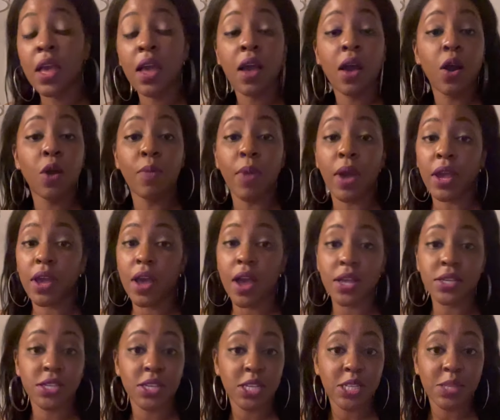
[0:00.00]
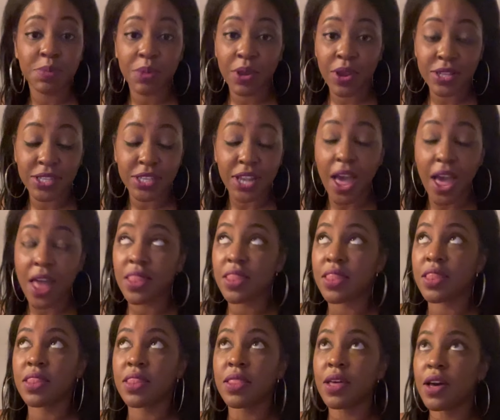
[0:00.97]
oh my gosh, an experience I
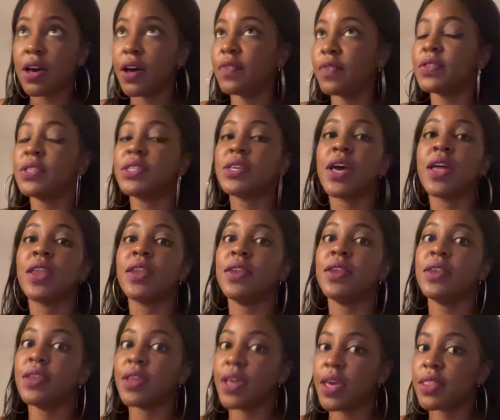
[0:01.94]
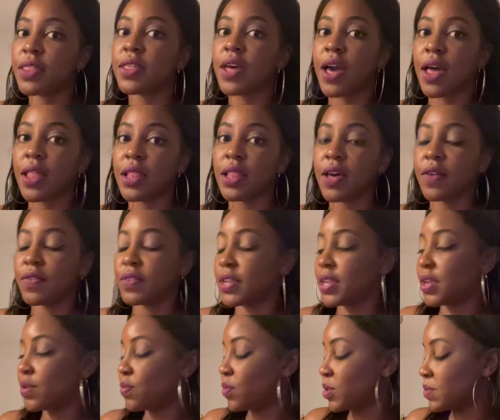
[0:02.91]
loved to death. I loved
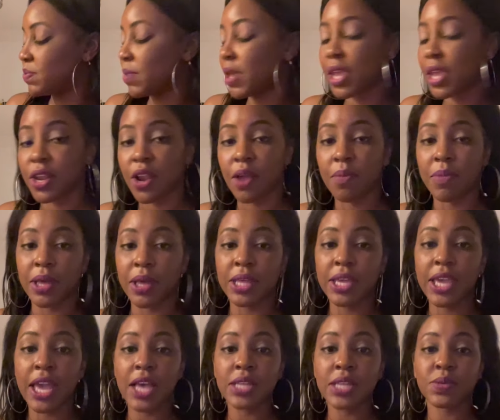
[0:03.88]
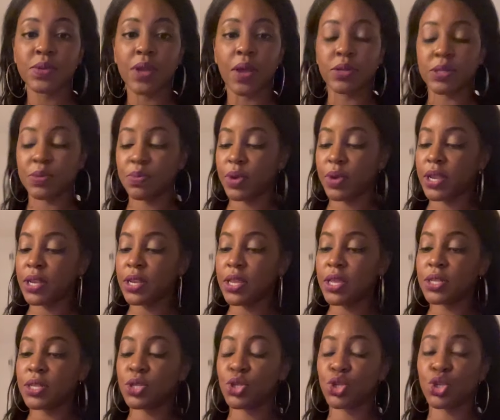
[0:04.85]
it. Was making our belly cast when I was
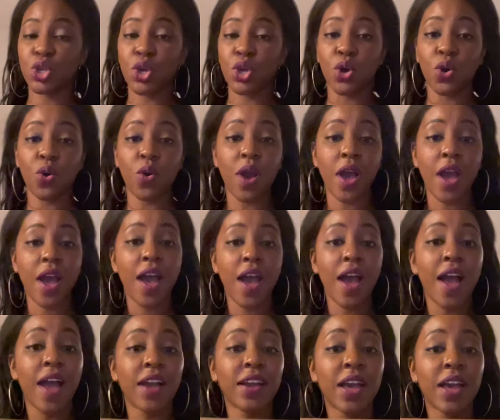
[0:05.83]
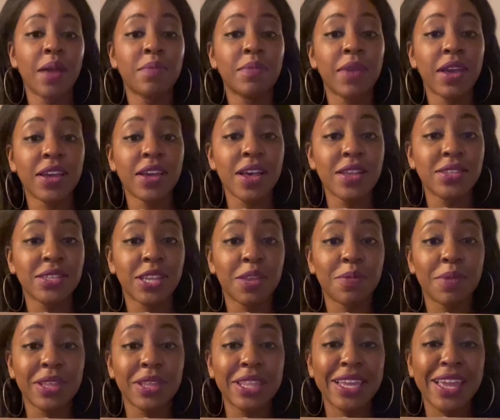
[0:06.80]
pregnant. So I got my cousin a
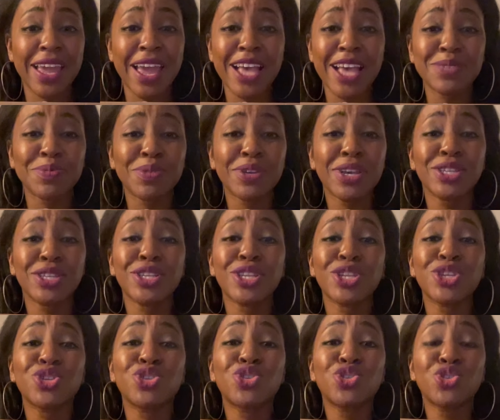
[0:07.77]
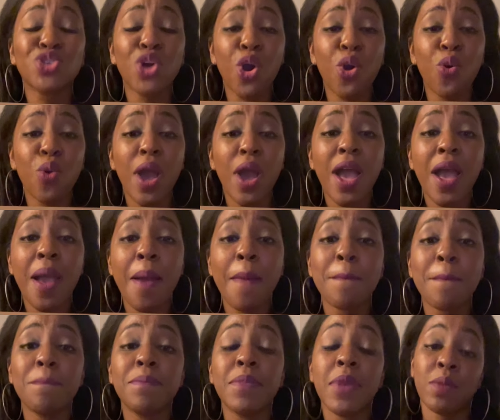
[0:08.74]
belly cast because it is so
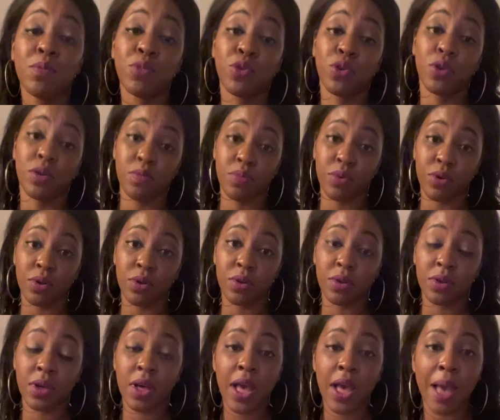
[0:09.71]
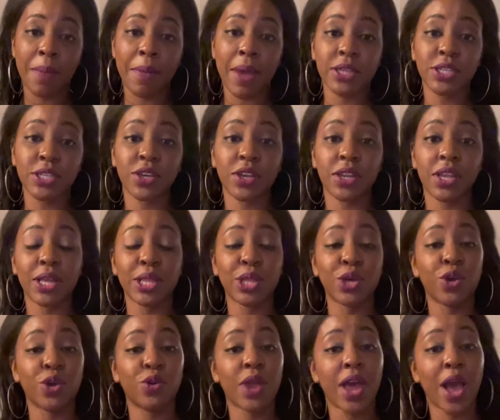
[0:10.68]
memorable. I'm actually going to
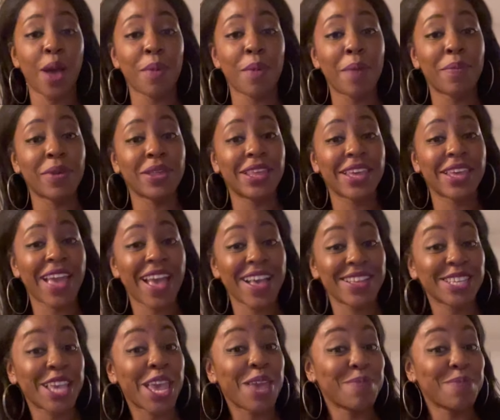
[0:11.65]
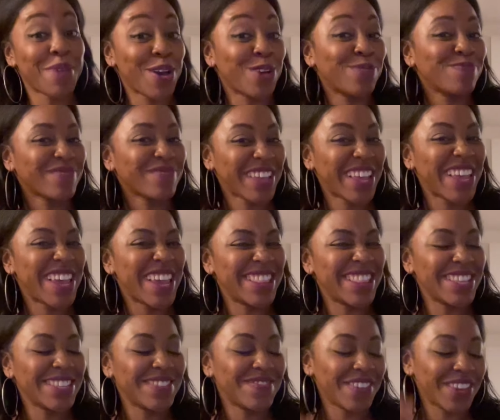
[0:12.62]
include how my belly cast came out in
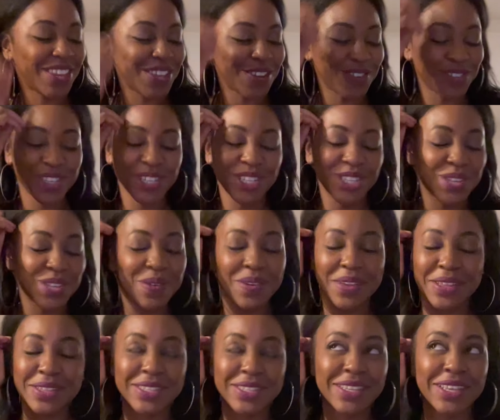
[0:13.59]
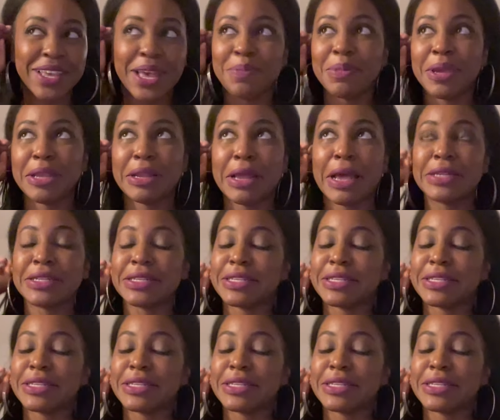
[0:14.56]
this video, just so you can see. I mean, I